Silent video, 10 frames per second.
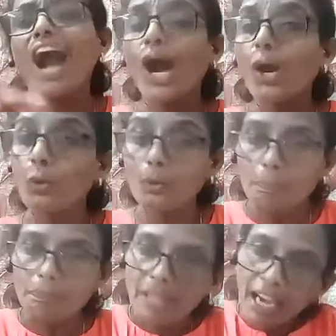out,
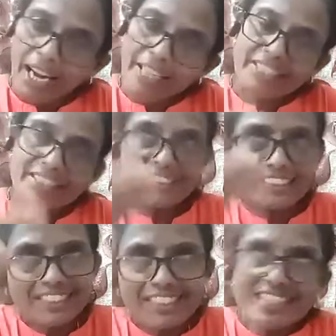and it is
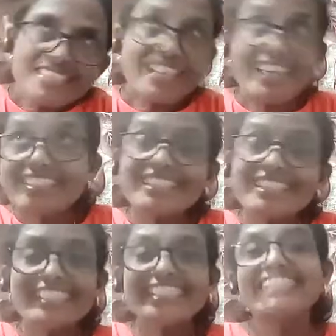just
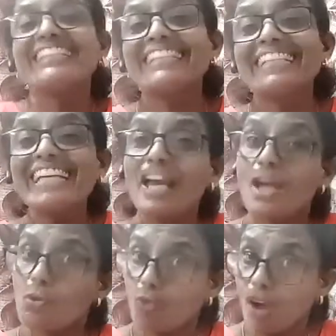rising it in the
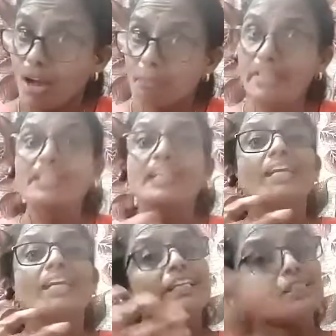environment.
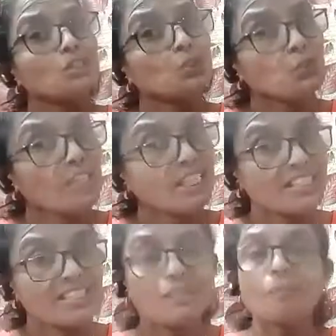It is known as
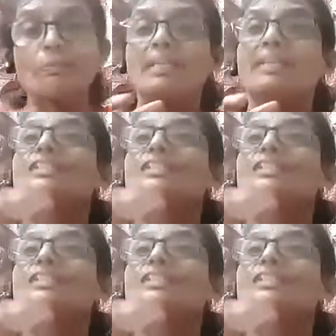steam. It